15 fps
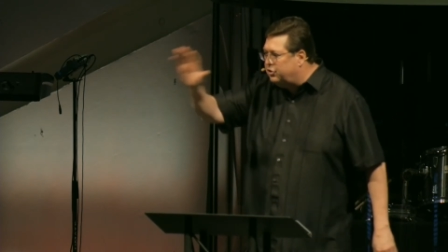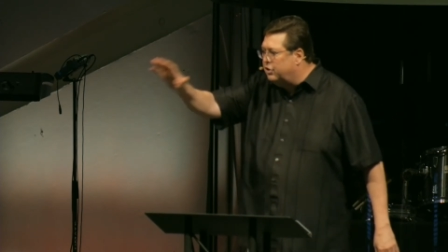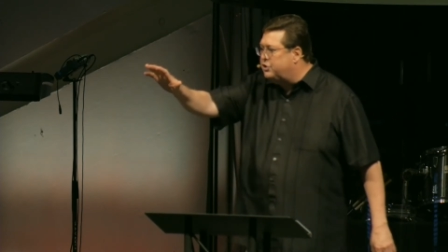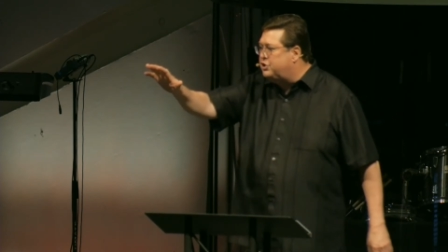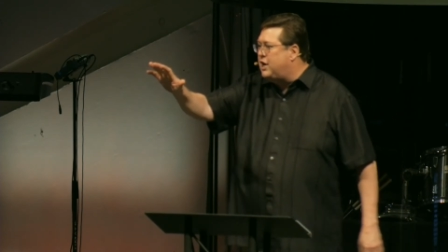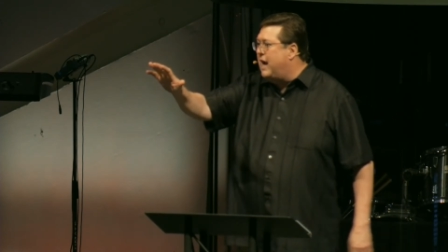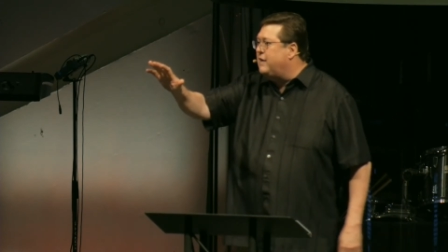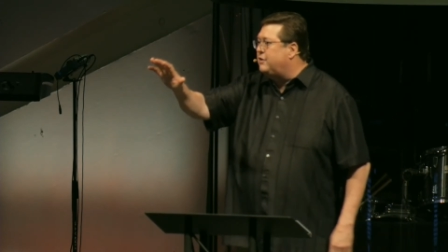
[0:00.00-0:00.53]

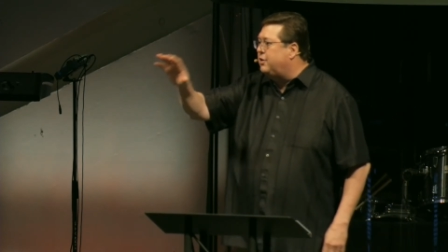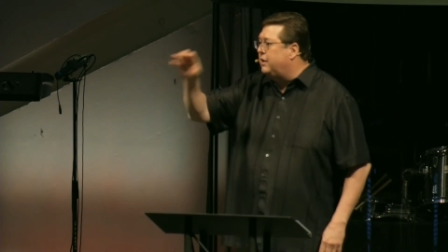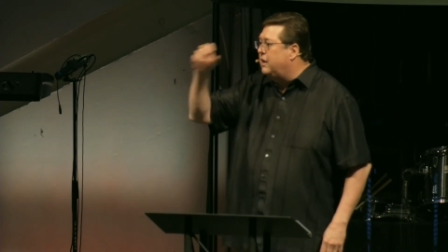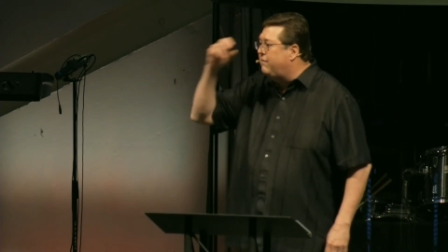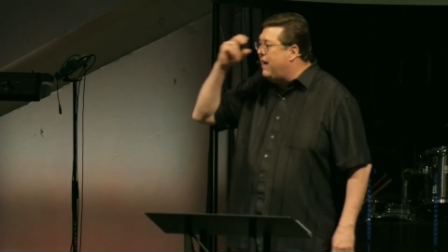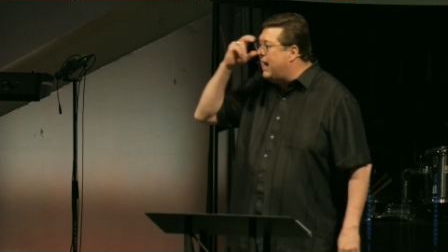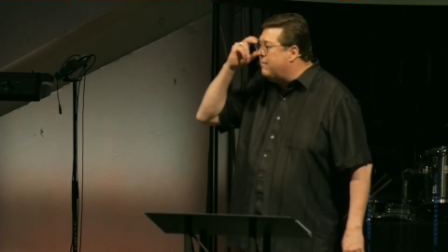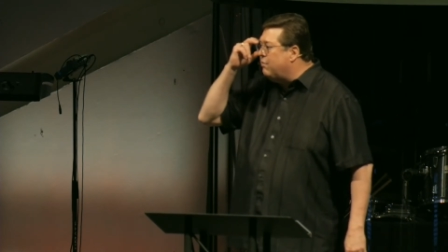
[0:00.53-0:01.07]
trajectory
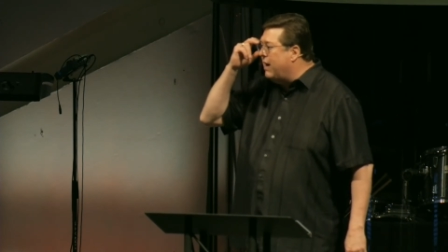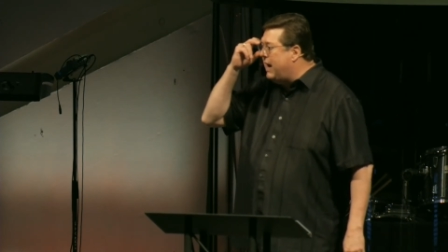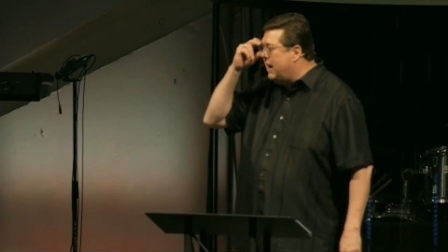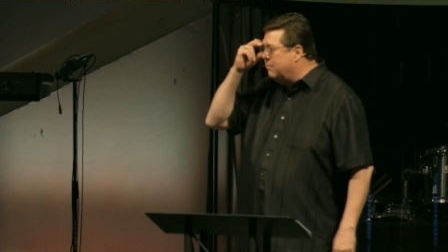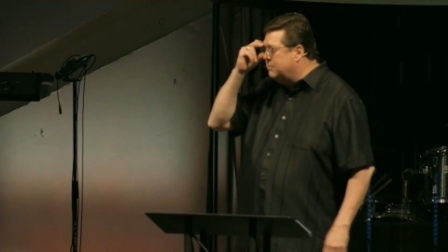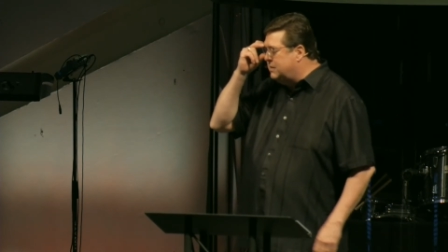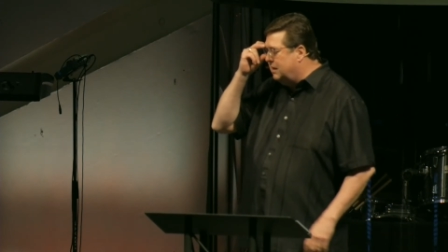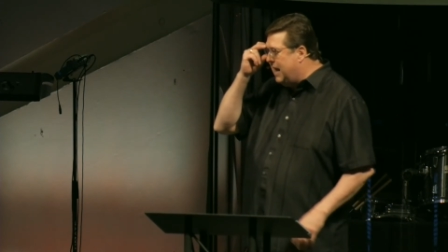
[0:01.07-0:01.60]
of
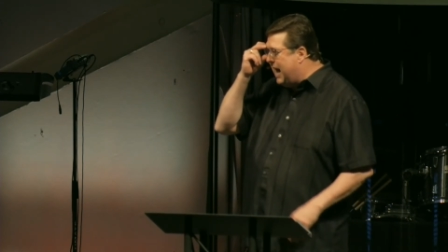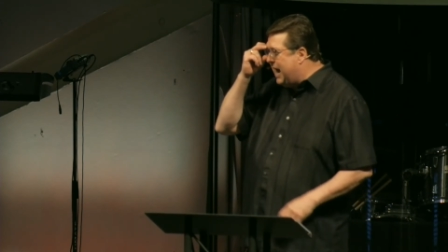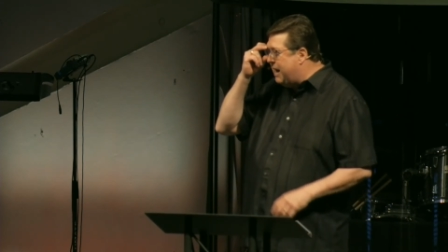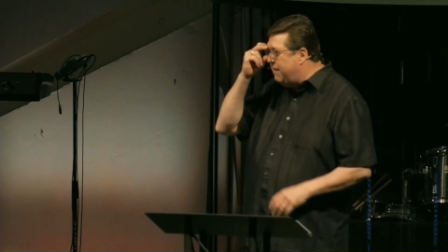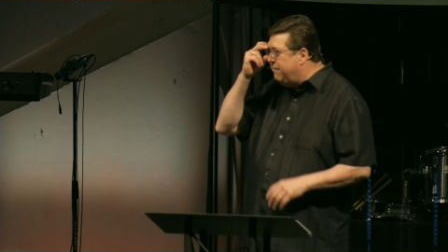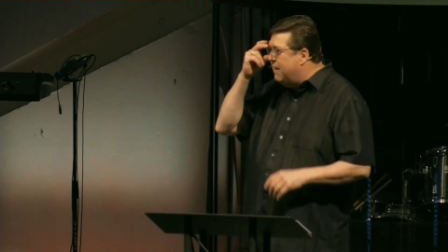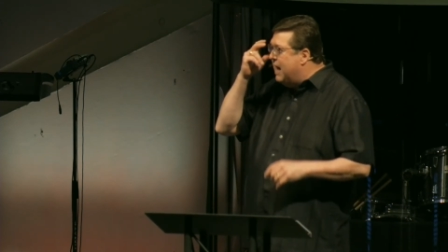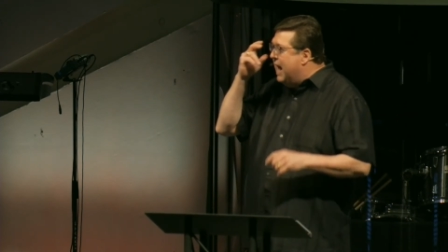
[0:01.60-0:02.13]
Abraham's
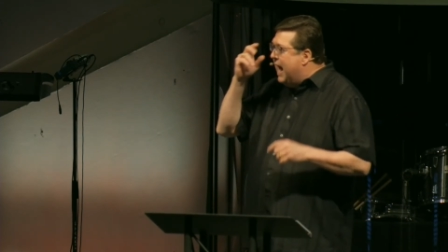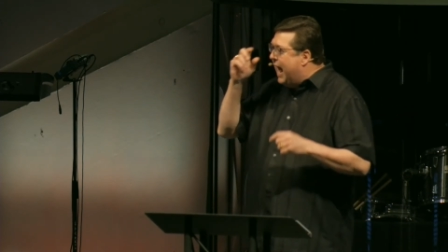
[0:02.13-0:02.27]
life.